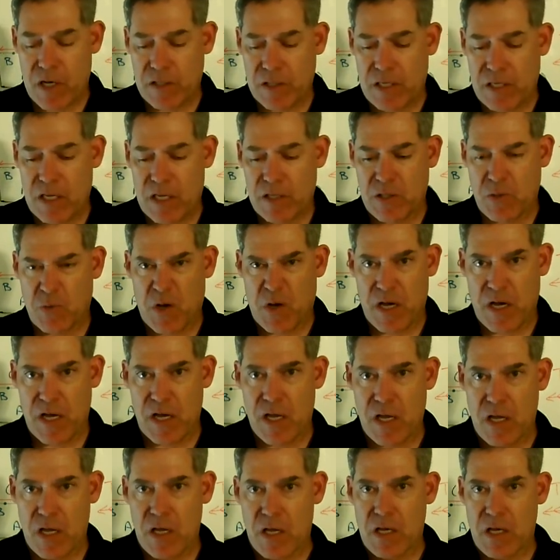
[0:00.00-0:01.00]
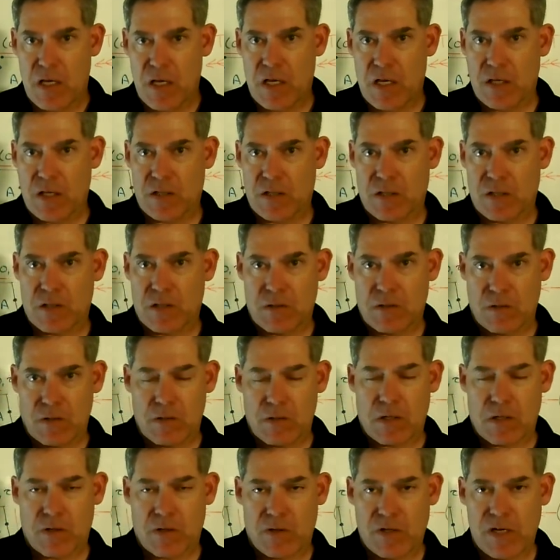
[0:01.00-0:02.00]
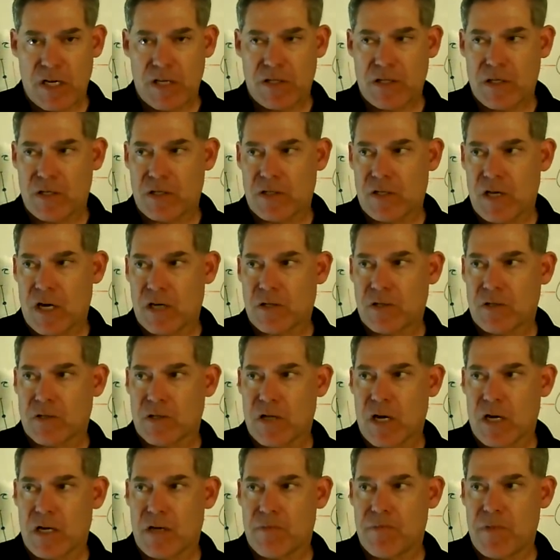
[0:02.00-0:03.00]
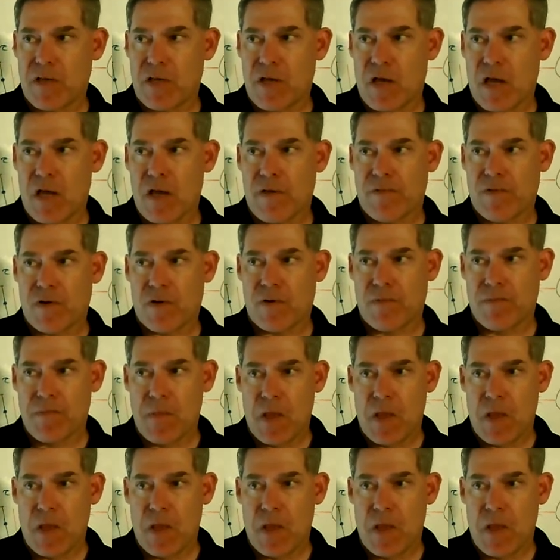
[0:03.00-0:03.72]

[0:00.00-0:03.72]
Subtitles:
That's why it creates this ductile kind of behavior.